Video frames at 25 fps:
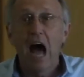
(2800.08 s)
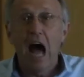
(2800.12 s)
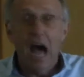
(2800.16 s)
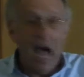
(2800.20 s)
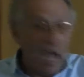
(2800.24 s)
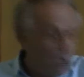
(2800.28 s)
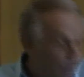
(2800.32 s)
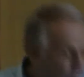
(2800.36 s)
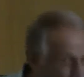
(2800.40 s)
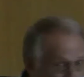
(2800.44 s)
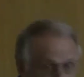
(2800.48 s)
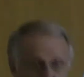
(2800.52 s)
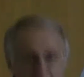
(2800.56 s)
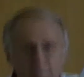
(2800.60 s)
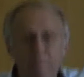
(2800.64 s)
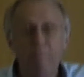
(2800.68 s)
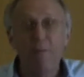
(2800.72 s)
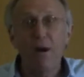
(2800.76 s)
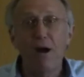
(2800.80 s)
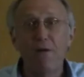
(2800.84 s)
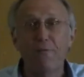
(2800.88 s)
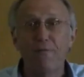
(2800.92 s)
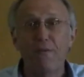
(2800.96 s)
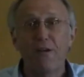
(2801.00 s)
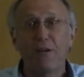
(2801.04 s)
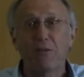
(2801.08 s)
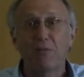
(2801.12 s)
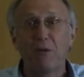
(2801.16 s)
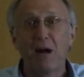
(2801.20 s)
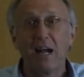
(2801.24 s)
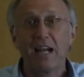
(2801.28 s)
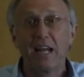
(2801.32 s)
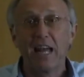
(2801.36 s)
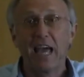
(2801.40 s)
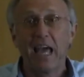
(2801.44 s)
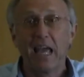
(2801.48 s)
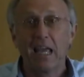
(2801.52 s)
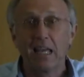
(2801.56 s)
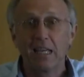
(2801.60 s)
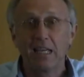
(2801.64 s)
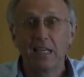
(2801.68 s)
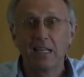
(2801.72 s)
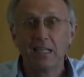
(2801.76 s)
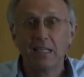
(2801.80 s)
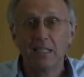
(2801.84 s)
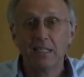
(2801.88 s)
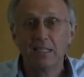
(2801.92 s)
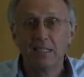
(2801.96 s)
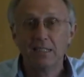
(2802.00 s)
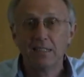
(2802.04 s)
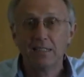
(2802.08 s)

I will be perfect one day.